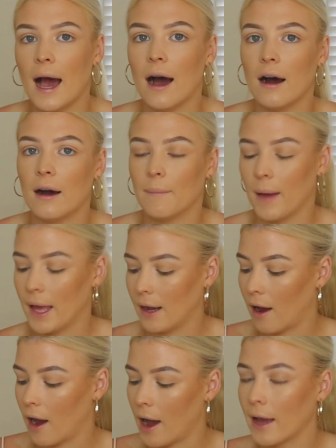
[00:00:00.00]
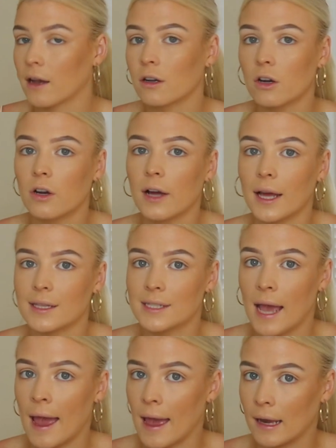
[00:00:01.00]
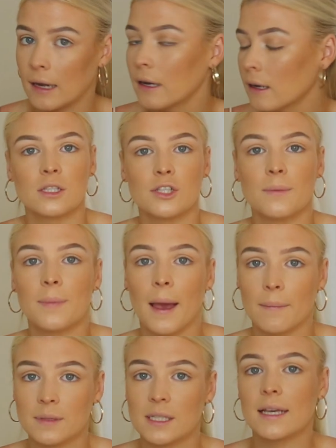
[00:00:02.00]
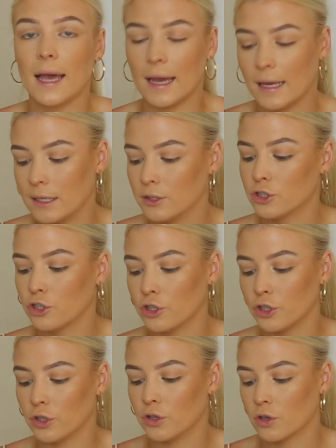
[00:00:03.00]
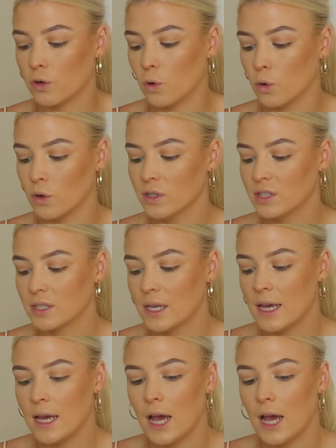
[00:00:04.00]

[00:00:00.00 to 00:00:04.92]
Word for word: Um, and I got a 10 to be able to get into the course